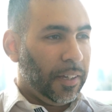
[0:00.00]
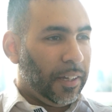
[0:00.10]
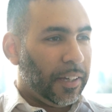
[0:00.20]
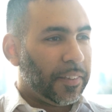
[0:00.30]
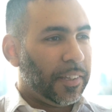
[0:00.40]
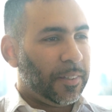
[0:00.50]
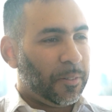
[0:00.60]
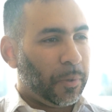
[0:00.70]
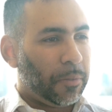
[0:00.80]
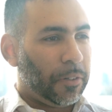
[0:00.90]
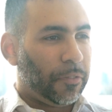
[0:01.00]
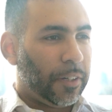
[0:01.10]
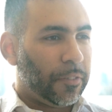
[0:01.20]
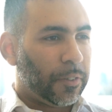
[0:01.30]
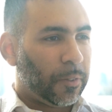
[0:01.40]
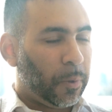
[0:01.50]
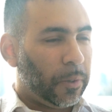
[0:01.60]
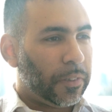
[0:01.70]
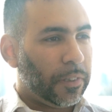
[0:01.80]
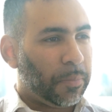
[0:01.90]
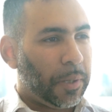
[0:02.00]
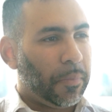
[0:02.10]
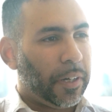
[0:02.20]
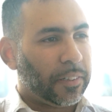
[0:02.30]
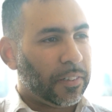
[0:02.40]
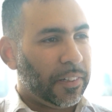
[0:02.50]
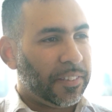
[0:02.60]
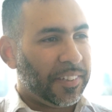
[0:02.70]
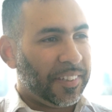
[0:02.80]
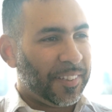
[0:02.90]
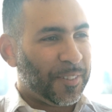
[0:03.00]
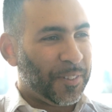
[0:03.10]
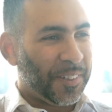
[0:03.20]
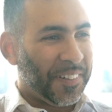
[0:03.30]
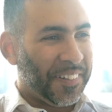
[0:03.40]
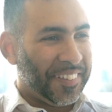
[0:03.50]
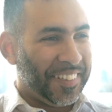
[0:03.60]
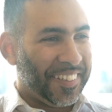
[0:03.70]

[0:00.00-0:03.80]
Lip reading: One of my favorite quotes is by Mike Tyson in this regard,